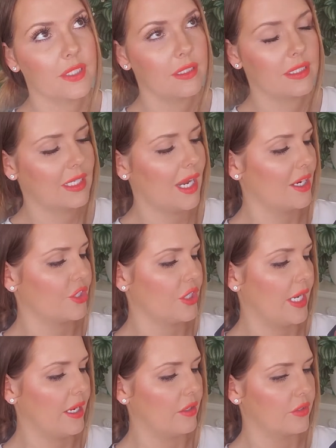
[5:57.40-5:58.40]
gosh,
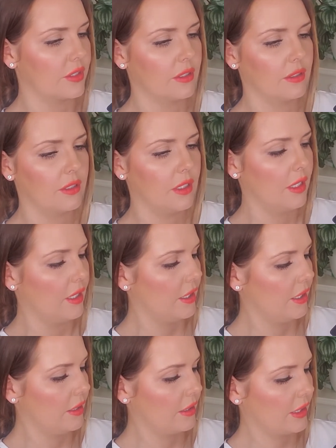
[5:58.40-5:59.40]
nails,
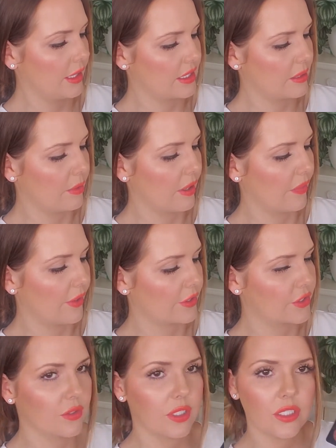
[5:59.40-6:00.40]
get some on there.
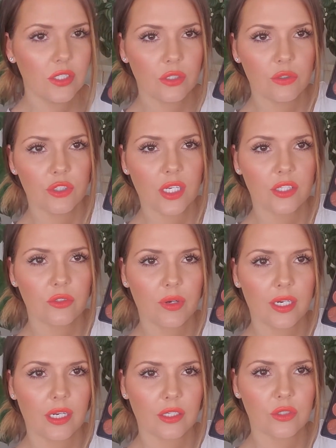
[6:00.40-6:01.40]
So these two shades
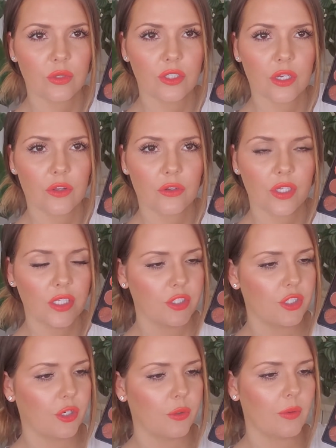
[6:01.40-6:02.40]
right next to each other, these
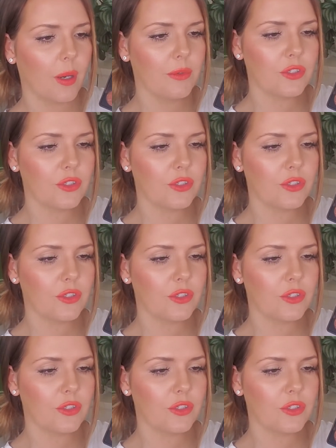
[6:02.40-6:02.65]
two, I'm gonna show